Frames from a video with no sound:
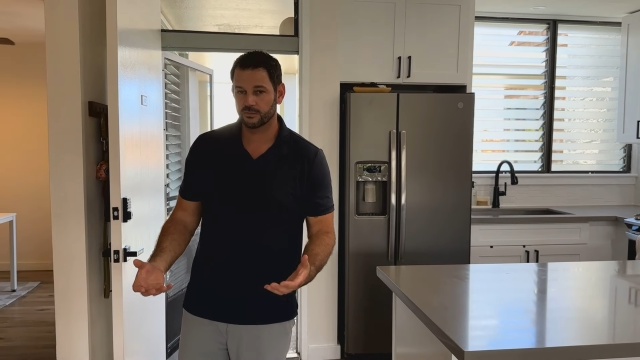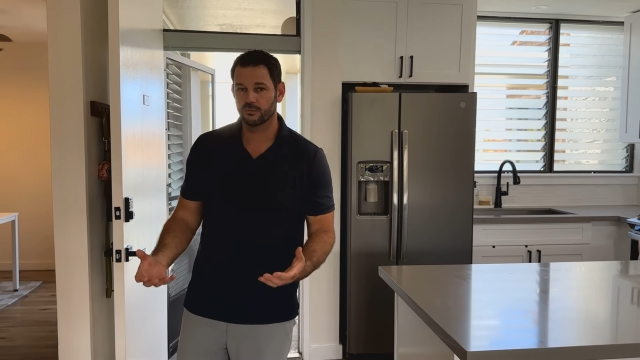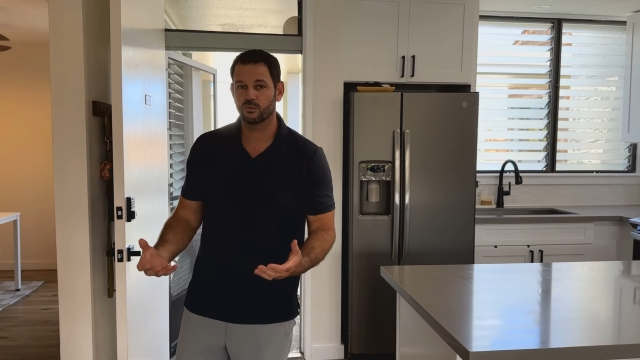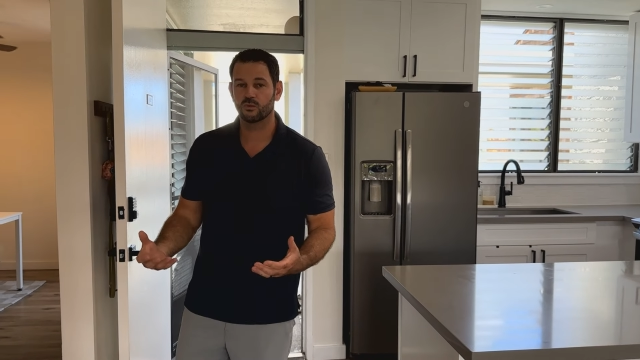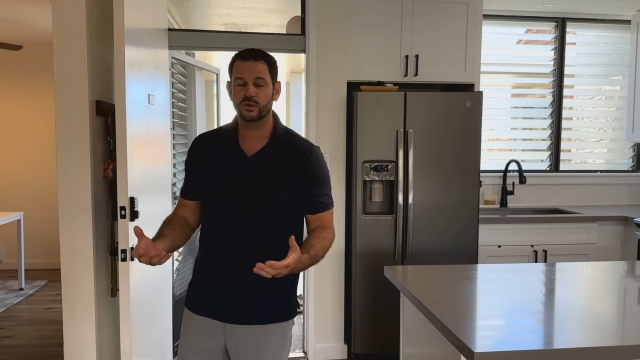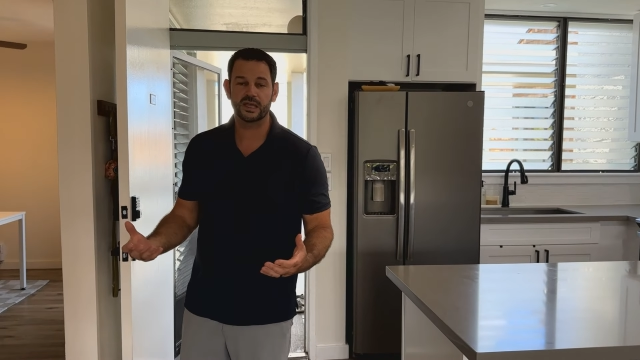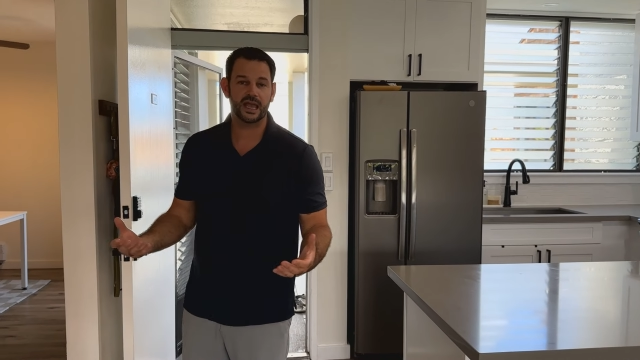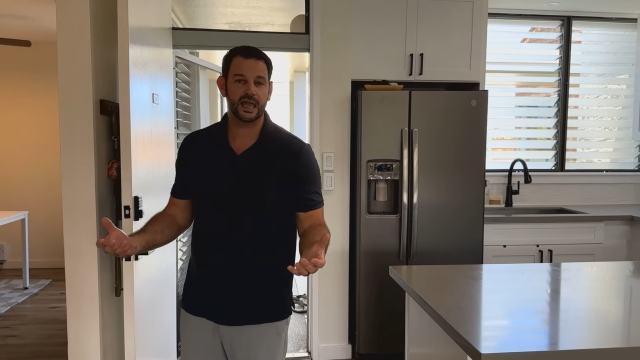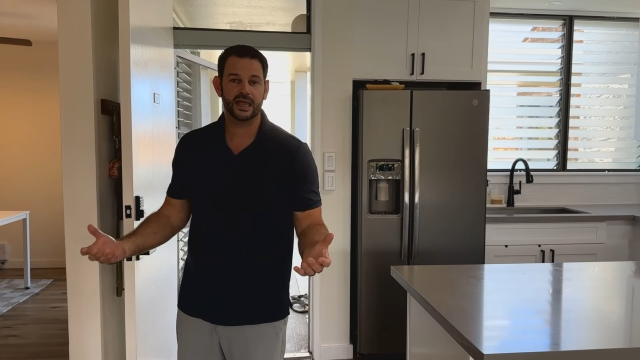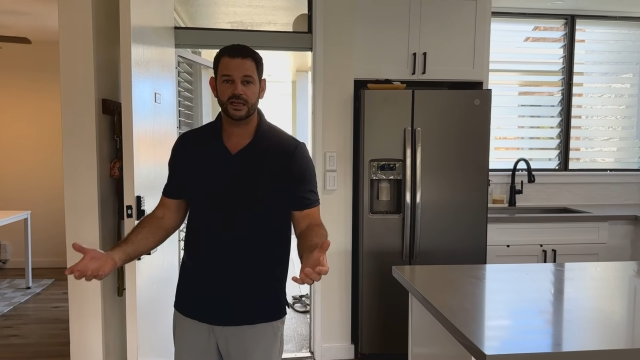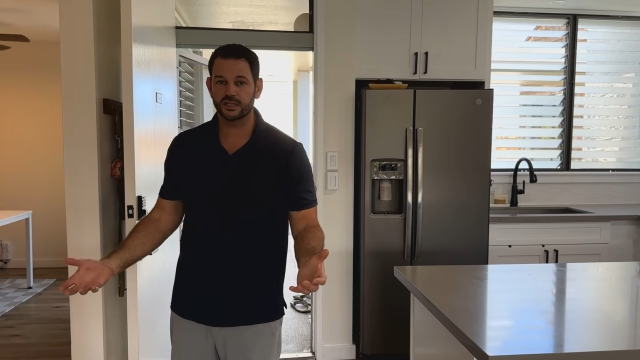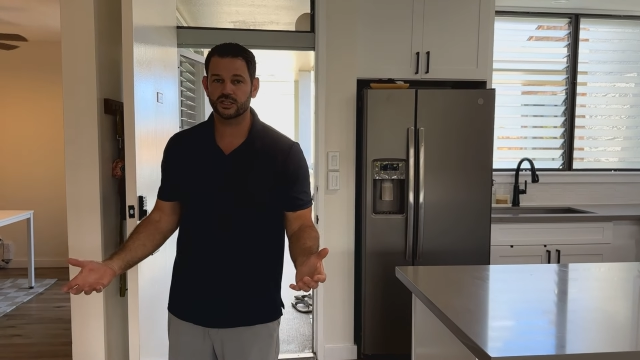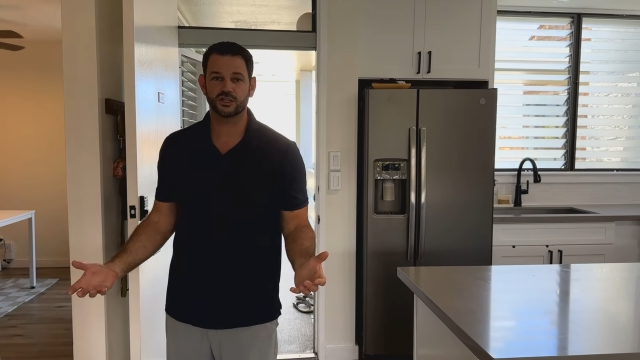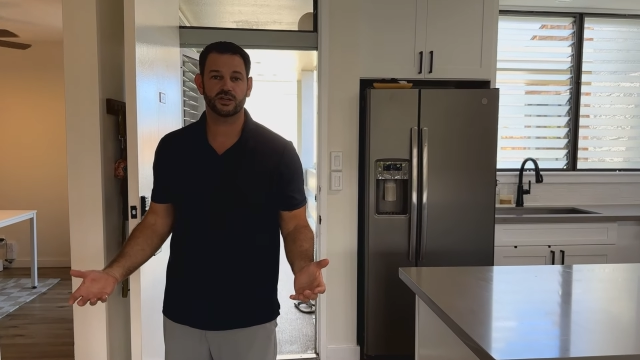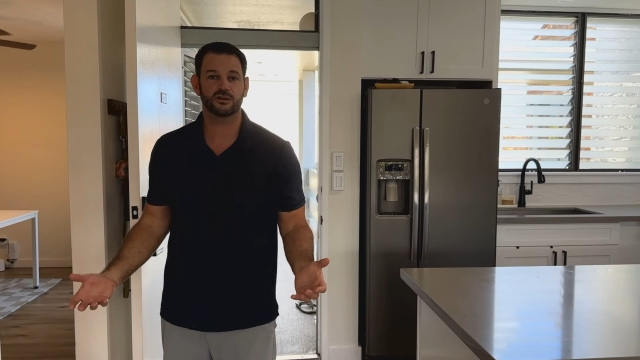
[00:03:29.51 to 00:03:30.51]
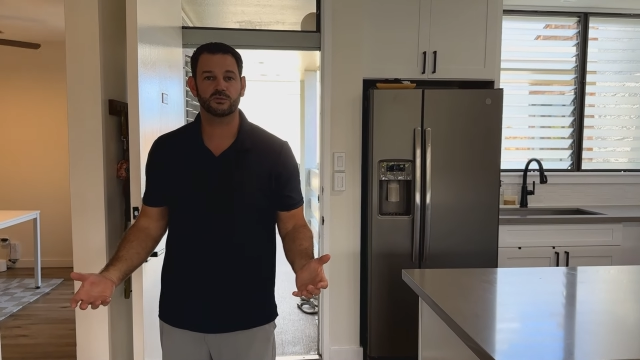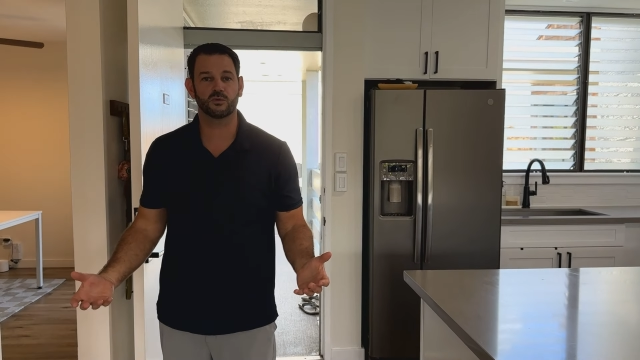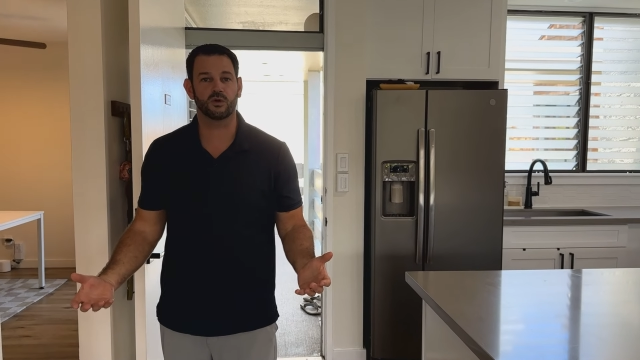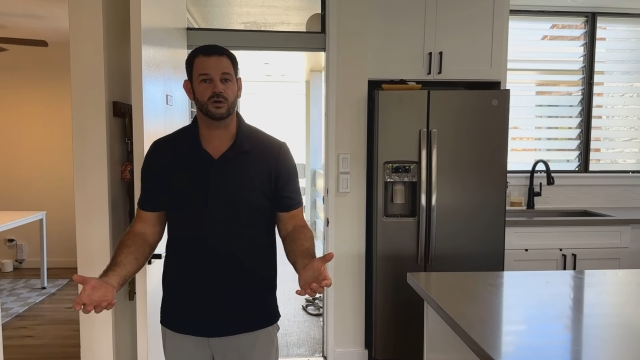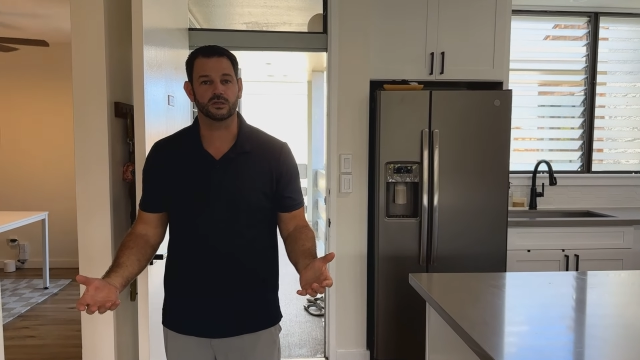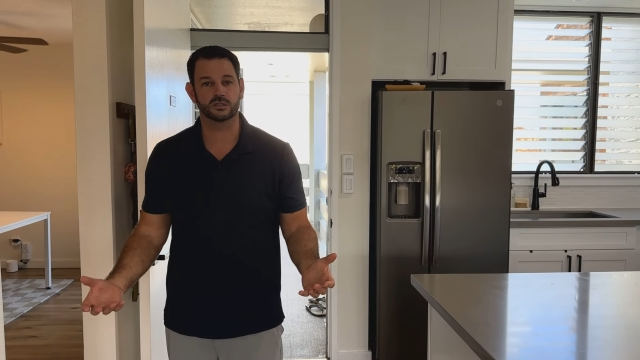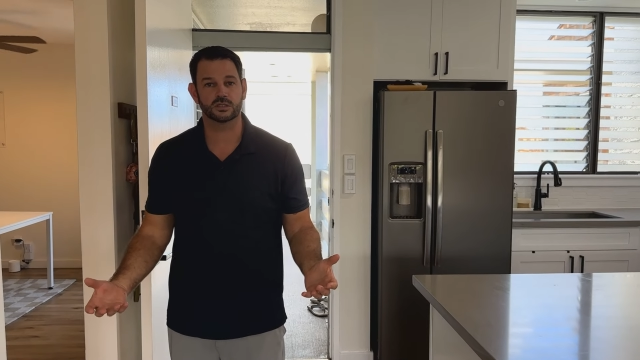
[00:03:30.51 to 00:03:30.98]
we hate shared
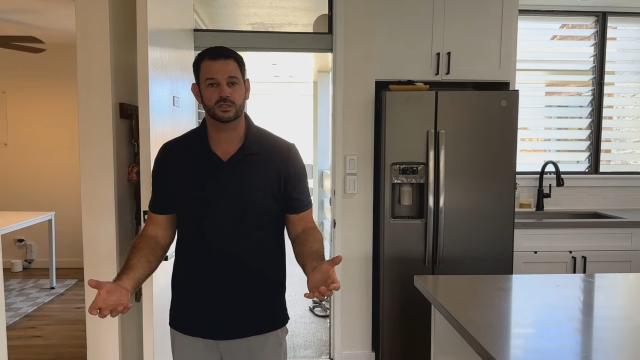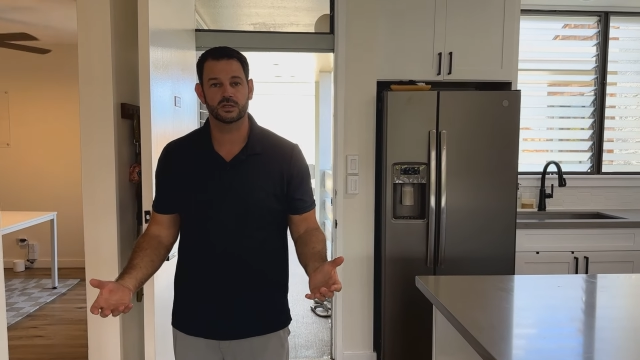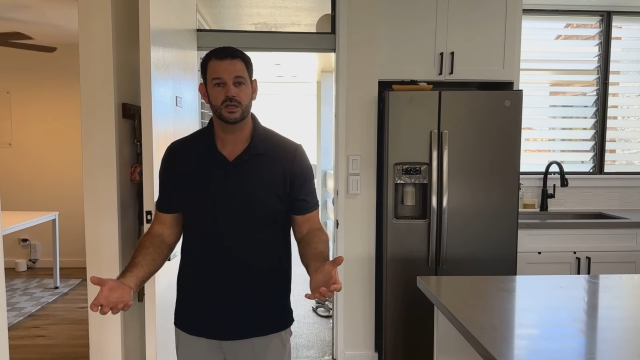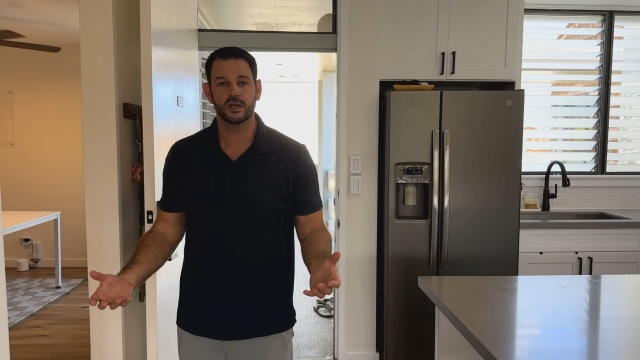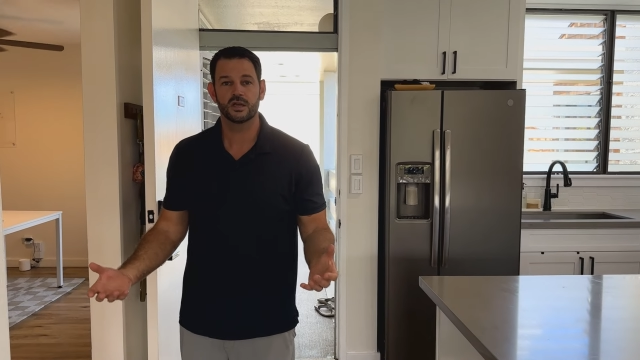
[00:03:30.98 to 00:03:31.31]
walls.